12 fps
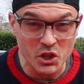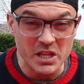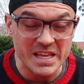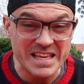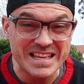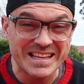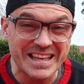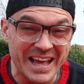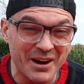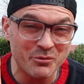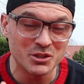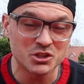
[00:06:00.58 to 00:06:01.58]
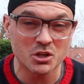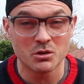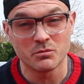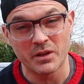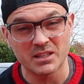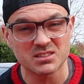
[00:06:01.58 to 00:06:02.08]
the garage kind
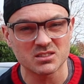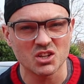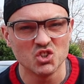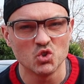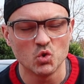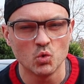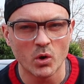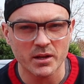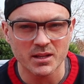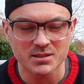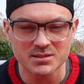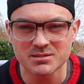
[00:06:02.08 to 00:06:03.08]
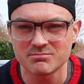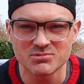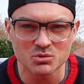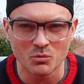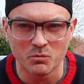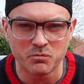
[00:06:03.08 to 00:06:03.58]
of external, I guess,
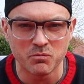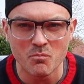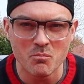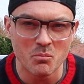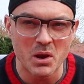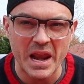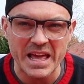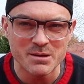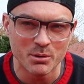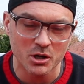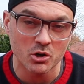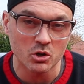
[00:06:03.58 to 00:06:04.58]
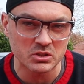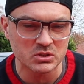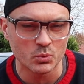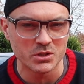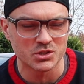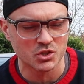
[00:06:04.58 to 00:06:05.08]
sort of labour
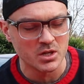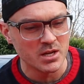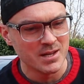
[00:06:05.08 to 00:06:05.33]
costs, which